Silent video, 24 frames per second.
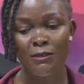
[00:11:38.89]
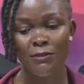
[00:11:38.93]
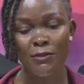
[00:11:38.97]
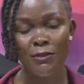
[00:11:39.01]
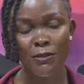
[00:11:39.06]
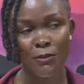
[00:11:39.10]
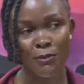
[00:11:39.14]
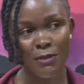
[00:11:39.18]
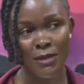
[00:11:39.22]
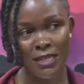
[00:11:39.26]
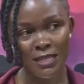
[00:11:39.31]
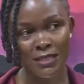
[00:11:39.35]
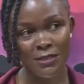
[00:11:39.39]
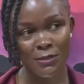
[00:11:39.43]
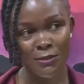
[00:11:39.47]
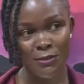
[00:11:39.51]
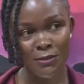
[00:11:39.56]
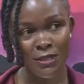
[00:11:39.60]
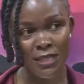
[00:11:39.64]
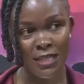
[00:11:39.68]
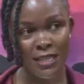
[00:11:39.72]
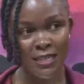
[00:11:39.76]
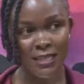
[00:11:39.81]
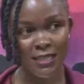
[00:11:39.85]
for my
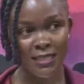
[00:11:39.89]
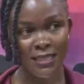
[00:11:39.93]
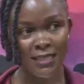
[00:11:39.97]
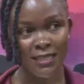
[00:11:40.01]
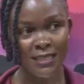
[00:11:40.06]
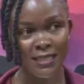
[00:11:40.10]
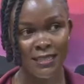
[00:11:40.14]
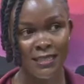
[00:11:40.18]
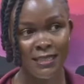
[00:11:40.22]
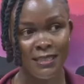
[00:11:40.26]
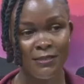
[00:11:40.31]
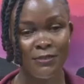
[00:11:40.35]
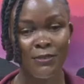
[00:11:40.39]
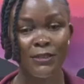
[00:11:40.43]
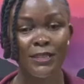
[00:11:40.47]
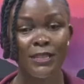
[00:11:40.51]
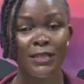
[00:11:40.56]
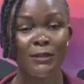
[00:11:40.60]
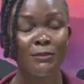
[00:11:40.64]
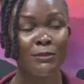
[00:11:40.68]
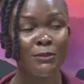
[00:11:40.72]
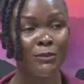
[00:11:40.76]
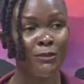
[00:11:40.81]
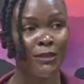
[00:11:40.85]
2 young kids, for
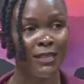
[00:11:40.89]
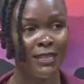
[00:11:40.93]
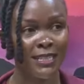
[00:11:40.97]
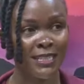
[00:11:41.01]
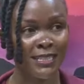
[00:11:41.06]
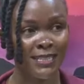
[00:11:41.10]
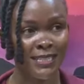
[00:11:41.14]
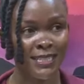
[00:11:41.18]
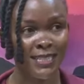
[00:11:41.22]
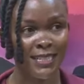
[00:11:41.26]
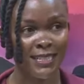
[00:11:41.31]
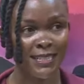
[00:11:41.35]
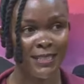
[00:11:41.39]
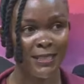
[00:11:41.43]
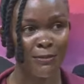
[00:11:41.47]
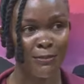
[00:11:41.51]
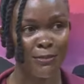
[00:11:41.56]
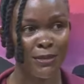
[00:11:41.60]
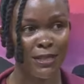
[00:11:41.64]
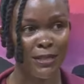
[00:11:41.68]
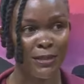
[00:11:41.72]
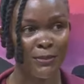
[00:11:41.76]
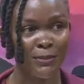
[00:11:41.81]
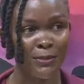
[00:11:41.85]
them to understand the
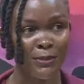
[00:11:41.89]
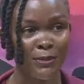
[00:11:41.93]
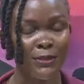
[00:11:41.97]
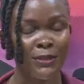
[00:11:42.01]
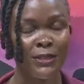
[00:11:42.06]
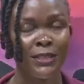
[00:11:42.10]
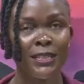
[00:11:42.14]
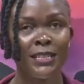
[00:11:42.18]
Bible.